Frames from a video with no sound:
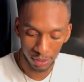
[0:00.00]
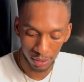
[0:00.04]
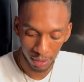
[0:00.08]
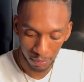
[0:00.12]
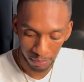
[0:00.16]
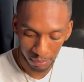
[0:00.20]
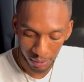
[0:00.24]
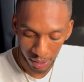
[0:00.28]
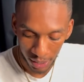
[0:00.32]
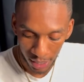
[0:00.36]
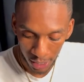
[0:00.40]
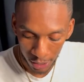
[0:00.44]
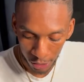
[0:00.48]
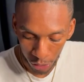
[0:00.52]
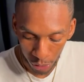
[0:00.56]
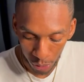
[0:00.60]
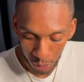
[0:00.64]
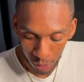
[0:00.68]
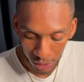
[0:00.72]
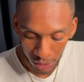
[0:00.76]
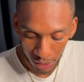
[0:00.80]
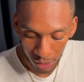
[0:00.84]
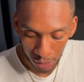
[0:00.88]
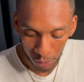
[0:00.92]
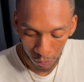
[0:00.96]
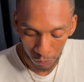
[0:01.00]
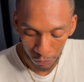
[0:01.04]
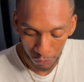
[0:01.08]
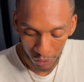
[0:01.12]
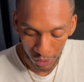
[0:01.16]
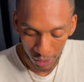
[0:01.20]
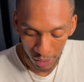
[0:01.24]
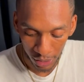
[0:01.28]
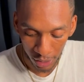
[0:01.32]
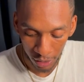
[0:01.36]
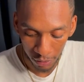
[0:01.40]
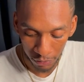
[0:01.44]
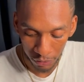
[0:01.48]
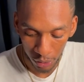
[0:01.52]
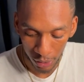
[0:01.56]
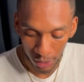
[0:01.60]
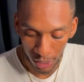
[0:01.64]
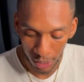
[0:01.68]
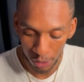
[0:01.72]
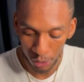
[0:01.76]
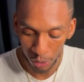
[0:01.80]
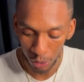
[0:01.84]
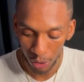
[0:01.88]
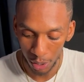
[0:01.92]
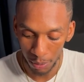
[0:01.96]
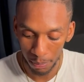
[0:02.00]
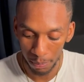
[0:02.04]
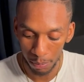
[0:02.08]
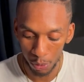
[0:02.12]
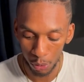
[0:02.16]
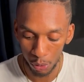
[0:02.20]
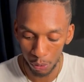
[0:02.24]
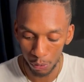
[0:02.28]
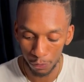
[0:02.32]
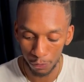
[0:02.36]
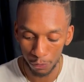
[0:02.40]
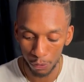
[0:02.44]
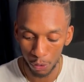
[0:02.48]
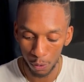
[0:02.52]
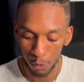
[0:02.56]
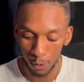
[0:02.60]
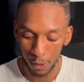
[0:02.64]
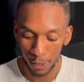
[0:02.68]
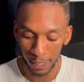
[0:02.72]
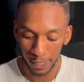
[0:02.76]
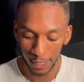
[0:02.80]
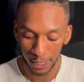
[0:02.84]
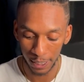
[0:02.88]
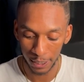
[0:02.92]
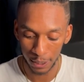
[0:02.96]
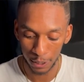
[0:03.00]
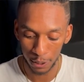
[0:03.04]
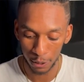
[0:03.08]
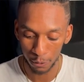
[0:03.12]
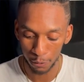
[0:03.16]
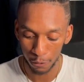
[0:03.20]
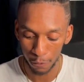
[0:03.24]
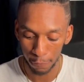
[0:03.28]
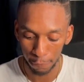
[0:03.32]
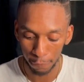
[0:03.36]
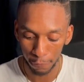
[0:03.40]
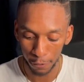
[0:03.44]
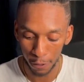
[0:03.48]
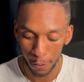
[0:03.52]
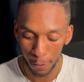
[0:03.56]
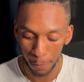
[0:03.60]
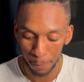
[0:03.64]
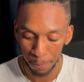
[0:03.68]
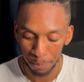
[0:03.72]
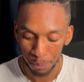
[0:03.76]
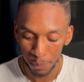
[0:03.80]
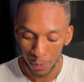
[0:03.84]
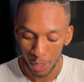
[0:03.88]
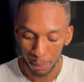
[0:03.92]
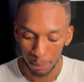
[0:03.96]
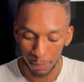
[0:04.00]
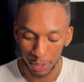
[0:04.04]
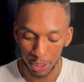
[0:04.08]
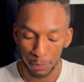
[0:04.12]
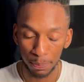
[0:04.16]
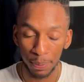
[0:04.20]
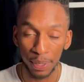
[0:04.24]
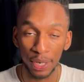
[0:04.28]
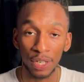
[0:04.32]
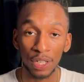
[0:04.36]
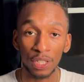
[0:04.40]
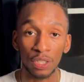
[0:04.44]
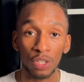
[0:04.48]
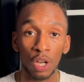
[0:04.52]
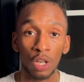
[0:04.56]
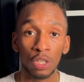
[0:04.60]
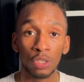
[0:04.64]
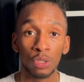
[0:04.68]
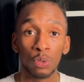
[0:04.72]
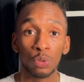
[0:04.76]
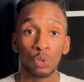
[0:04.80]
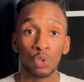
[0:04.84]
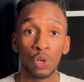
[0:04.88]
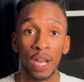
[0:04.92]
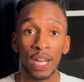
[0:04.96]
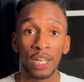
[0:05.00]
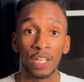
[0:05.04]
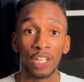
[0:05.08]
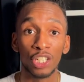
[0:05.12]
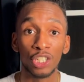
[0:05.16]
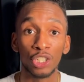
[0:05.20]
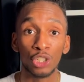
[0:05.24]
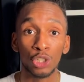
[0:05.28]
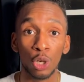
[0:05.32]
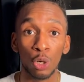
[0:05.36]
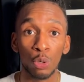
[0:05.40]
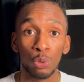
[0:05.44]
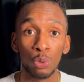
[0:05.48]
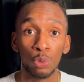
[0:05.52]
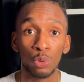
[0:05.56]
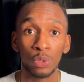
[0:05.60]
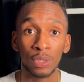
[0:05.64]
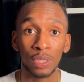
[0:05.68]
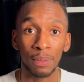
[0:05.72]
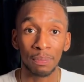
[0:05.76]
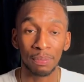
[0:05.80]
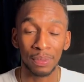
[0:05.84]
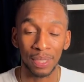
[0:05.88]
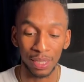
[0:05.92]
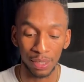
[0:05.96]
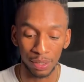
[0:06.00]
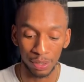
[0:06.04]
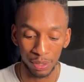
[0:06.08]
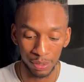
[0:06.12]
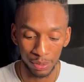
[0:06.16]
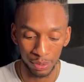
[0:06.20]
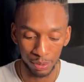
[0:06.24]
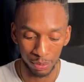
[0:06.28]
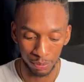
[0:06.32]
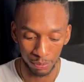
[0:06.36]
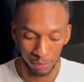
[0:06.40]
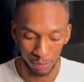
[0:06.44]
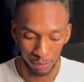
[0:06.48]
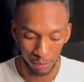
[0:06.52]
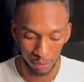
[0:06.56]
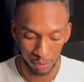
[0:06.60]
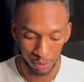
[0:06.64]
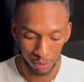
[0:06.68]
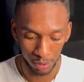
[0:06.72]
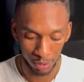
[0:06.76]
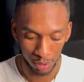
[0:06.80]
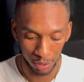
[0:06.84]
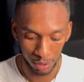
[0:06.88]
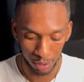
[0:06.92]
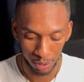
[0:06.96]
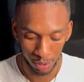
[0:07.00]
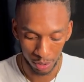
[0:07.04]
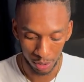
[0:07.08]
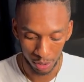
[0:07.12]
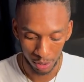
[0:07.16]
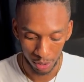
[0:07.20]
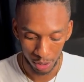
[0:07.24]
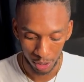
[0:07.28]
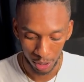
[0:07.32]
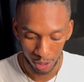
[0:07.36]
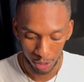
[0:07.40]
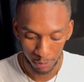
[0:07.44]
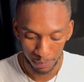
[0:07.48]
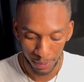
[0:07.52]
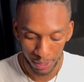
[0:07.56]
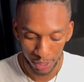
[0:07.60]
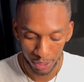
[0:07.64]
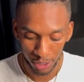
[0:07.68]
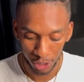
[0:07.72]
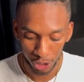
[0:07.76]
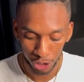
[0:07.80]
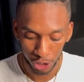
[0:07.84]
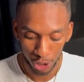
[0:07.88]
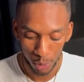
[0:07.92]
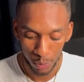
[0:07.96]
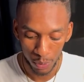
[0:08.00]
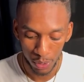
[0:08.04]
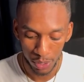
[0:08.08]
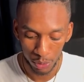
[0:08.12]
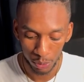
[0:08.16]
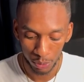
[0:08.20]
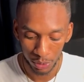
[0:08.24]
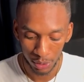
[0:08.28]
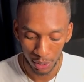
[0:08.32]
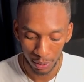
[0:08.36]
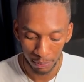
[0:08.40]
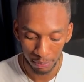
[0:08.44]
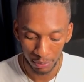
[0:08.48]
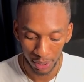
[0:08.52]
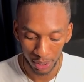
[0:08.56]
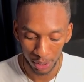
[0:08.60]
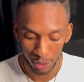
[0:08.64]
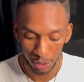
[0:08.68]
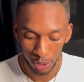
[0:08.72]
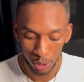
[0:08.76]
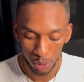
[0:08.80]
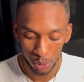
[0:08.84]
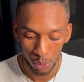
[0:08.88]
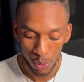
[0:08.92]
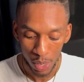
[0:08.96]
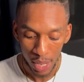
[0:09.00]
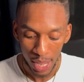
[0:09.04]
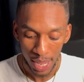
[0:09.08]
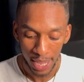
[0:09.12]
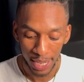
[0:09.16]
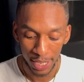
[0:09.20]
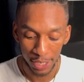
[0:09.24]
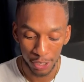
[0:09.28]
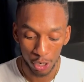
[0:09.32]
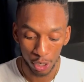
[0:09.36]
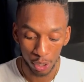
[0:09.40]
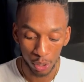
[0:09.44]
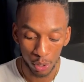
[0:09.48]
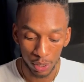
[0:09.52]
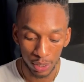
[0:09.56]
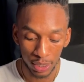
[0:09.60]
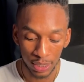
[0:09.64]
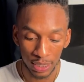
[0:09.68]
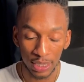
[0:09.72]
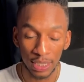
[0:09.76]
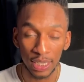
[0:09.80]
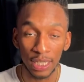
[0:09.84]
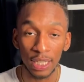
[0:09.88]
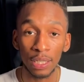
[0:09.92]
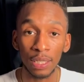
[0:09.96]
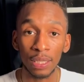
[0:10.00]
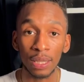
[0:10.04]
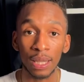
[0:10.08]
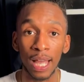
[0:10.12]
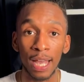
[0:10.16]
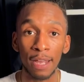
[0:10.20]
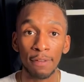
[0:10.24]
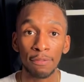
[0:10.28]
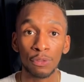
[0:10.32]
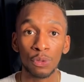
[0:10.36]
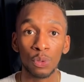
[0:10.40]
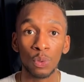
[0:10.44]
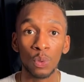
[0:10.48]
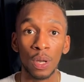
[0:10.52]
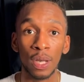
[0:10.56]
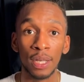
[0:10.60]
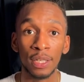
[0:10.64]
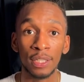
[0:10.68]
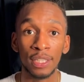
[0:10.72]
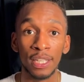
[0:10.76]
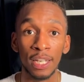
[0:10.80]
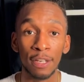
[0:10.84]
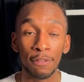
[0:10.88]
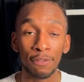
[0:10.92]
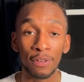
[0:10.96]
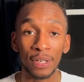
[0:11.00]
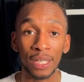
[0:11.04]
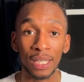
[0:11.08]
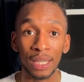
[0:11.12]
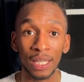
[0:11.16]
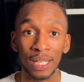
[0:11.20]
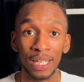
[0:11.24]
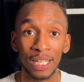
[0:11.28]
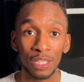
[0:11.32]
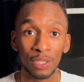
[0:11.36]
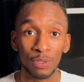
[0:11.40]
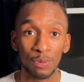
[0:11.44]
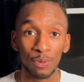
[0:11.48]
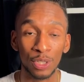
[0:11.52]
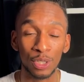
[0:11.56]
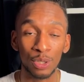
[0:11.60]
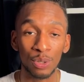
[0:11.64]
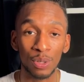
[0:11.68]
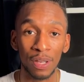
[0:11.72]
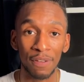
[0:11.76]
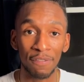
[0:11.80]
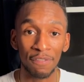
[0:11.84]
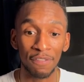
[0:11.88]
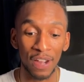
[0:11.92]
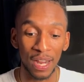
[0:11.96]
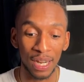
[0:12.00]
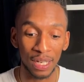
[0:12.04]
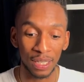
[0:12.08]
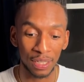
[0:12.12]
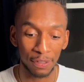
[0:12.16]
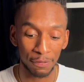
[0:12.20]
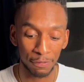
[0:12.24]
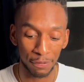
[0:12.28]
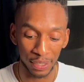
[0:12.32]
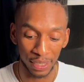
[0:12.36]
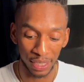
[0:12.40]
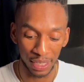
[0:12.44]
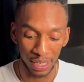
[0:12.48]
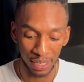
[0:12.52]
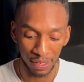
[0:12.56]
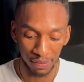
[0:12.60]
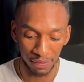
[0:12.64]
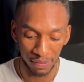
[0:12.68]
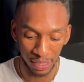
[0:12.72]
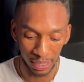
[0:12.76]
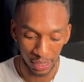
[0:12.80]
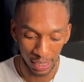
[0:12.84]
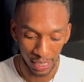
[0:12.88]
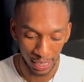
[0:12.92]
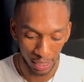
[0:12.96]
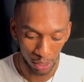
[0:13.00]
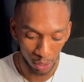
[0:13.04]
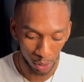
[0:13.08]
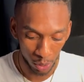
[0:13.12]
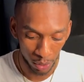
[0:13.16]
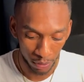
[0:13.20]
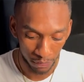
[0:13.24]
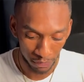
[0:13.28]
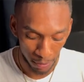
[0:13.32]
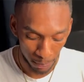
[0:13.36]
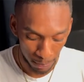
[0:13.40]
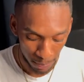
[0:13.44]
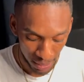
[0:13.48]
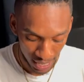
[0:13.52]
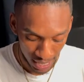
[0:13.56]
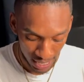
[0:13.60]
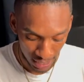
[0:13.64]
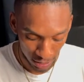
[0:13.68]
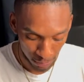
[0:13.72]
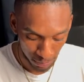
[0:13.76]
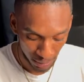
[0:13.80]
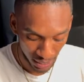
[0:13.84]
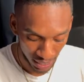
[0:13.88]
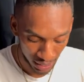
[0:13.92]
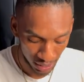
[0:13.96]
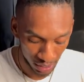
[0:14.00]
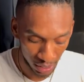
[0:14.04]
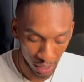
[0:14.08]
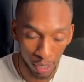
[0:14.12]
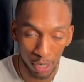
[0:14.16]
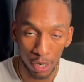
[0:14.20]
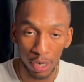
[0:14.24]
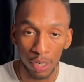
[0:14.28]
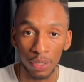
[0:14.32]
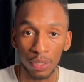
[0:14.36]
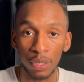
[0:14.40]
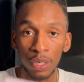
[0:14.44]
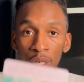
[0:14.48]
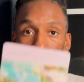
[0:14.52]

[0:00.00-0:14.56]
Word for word: something that you need to forgive so that you can move forward and continue to flow. But spirit is also trying to show you something new. Spirit is showing you something new, and you're going to see life through a different lens once you can finally forgive and let go of the past pain and hurt.